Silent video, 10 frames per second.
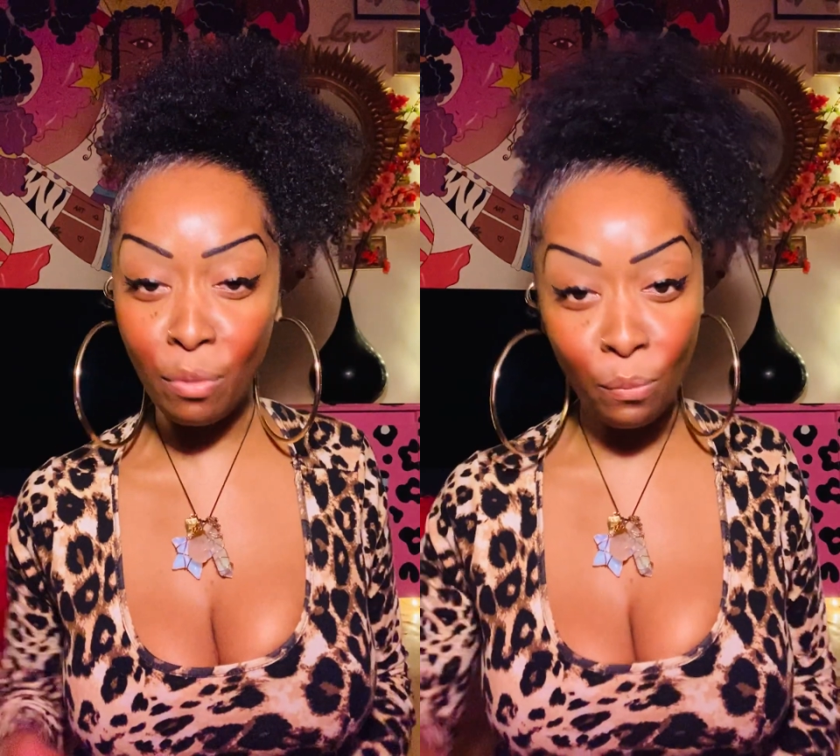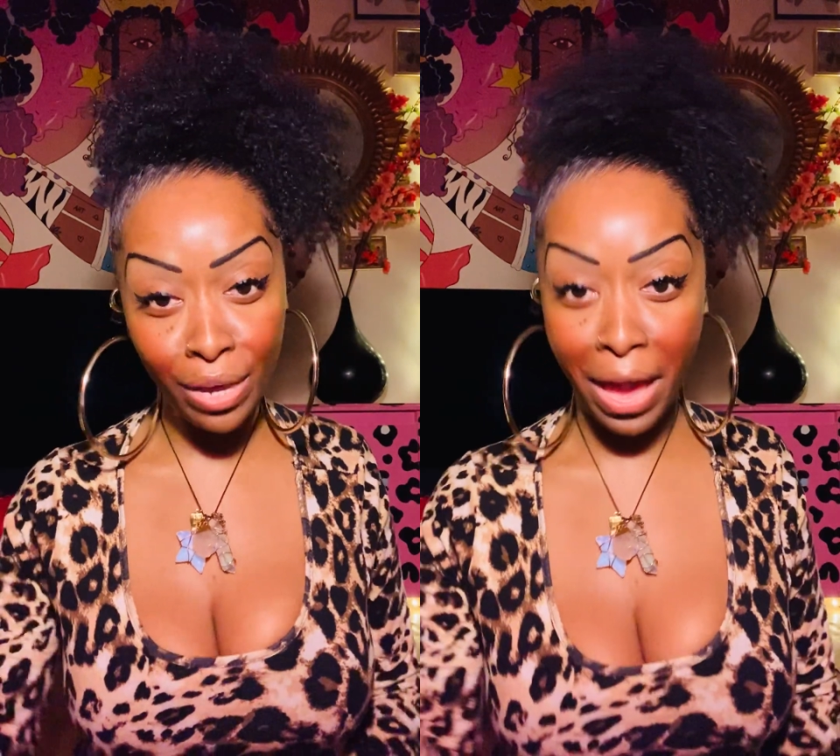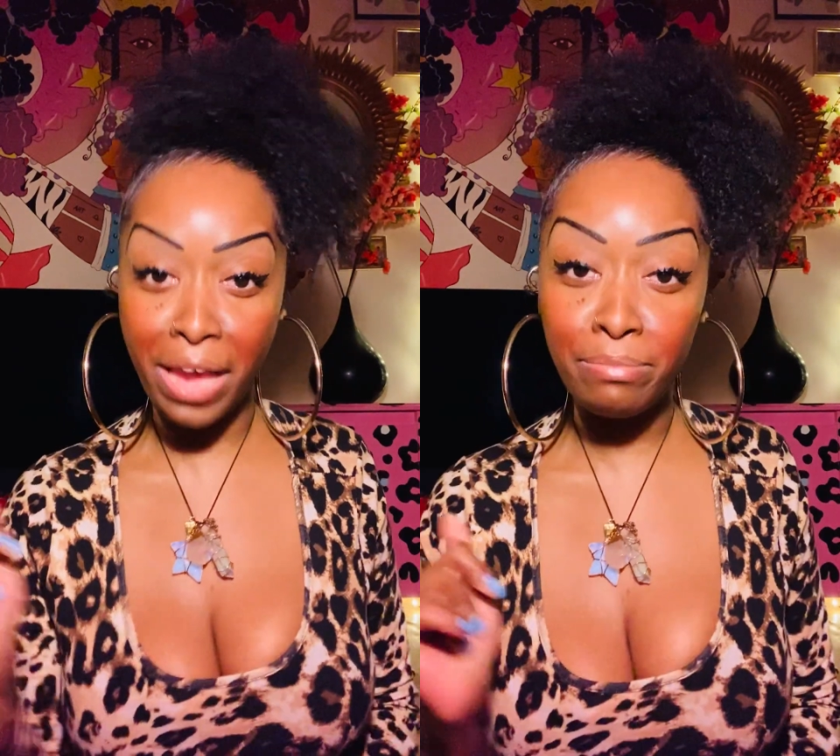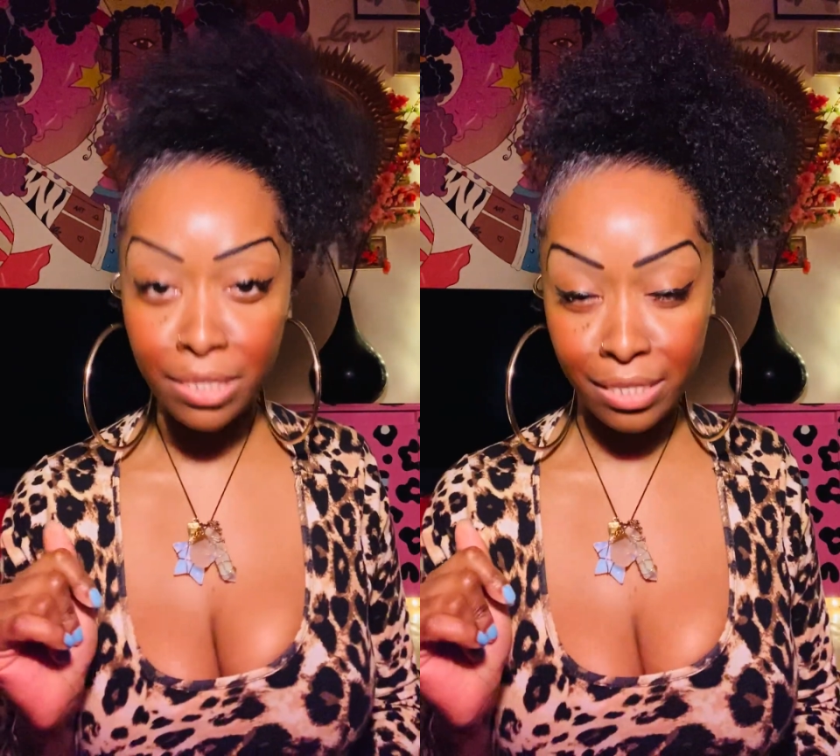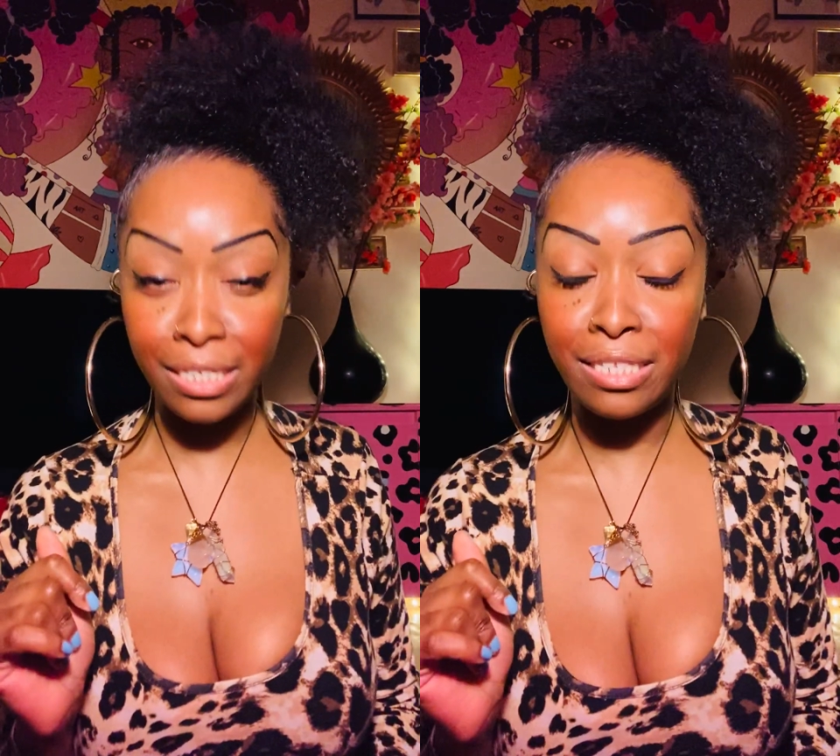when we aim to
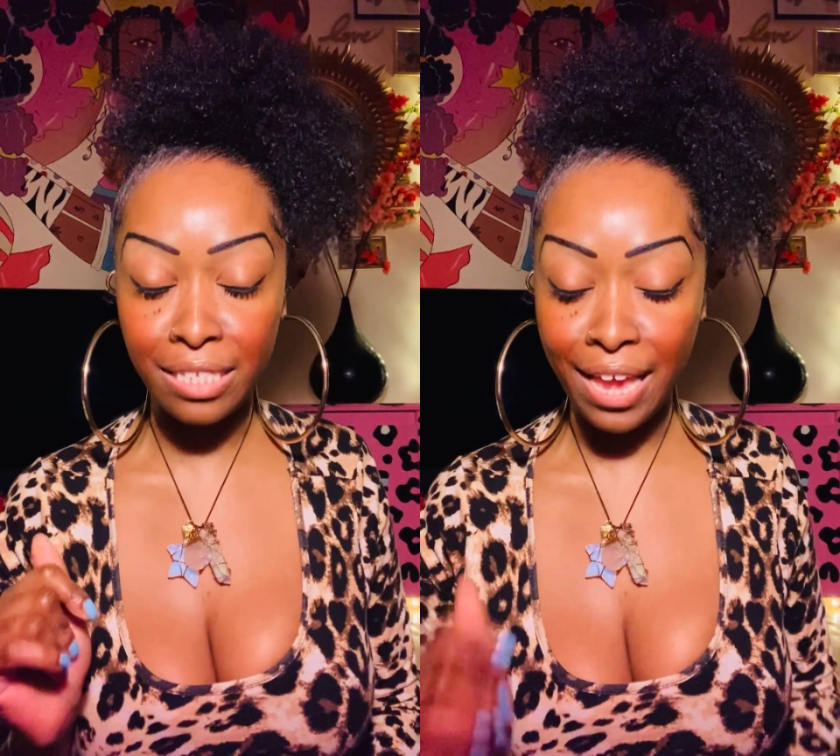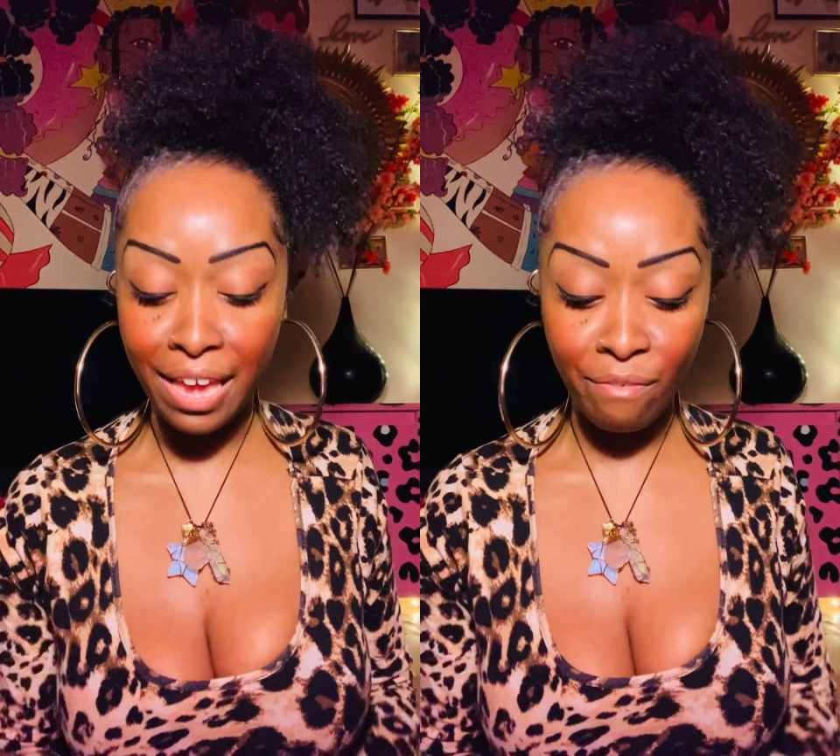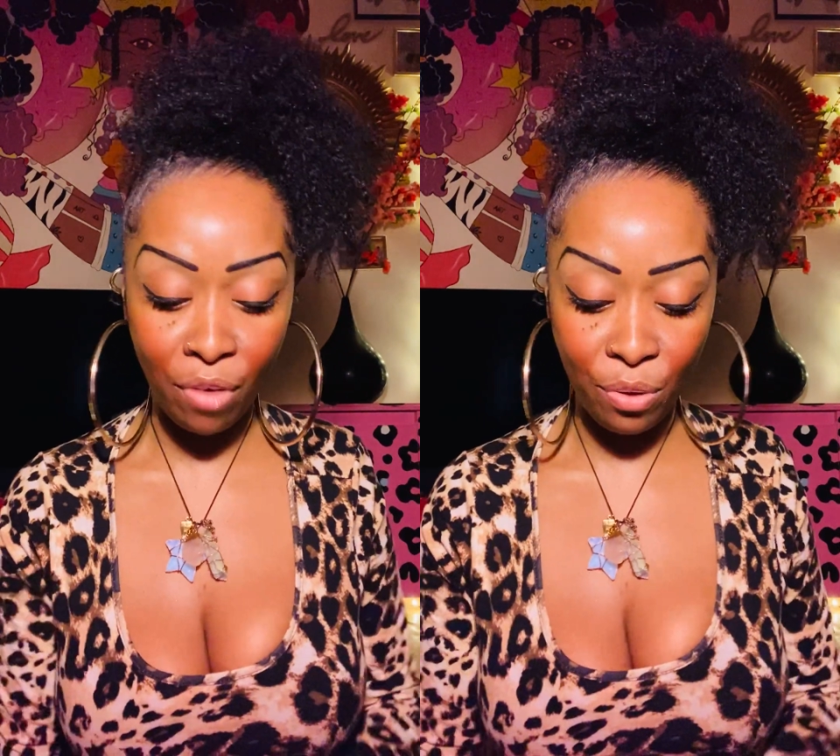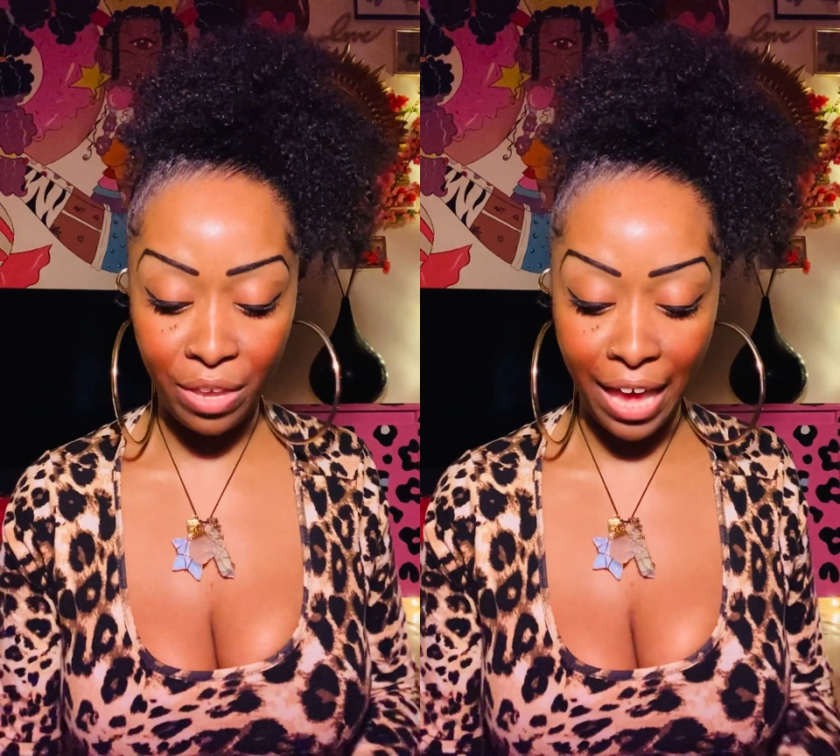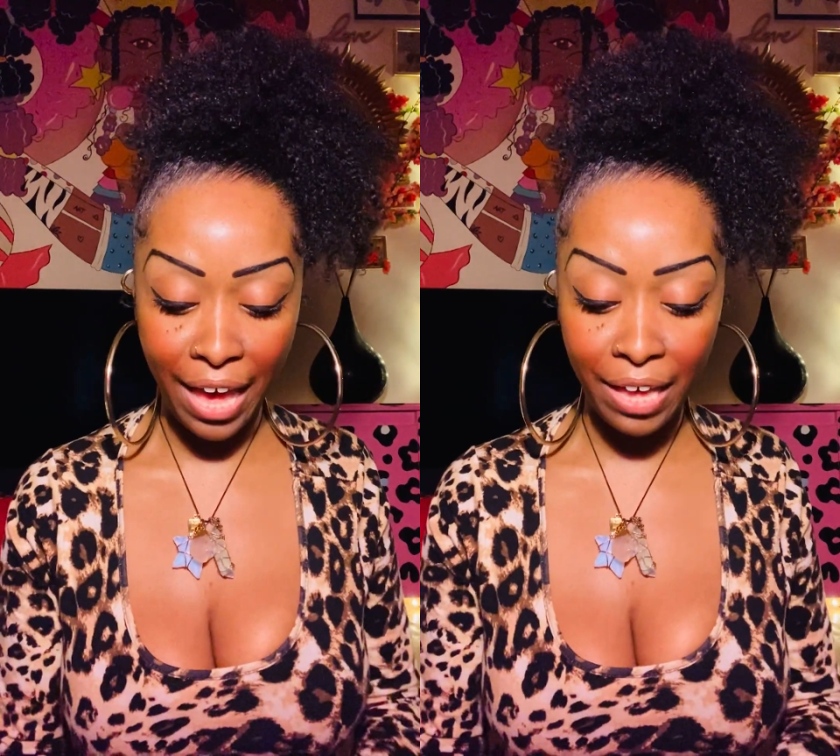deceive,
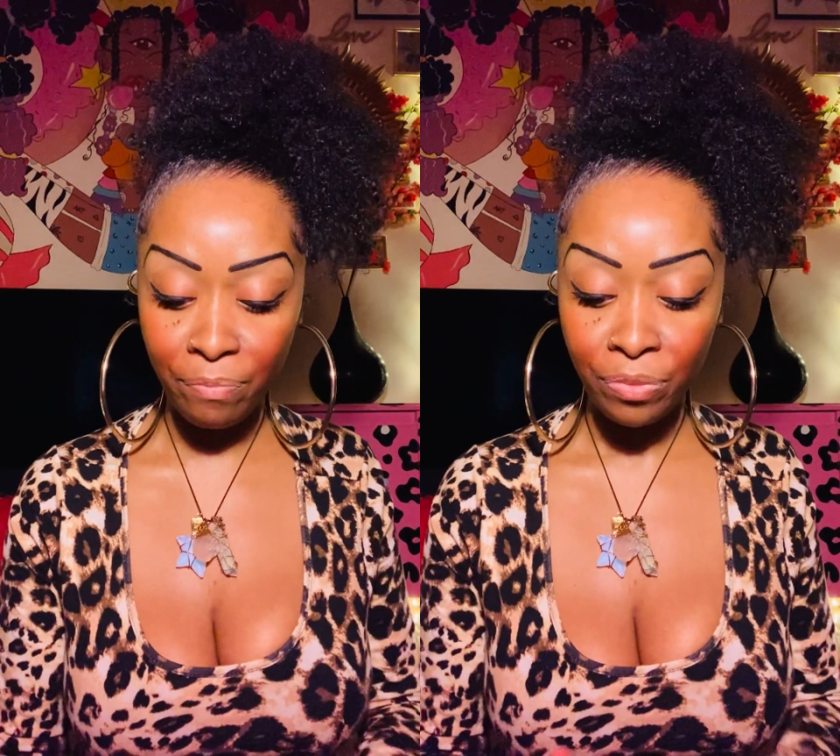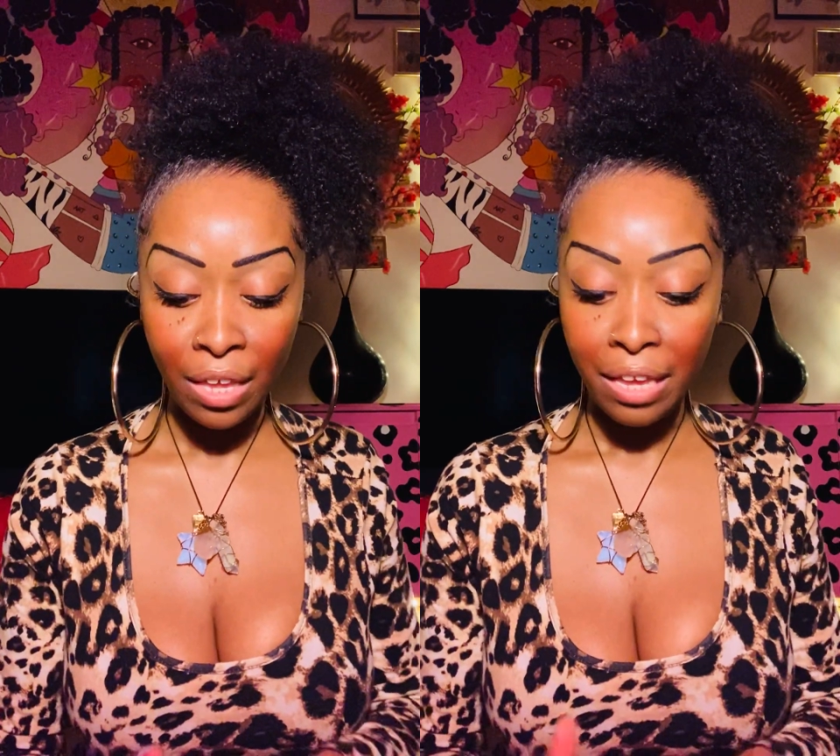okay?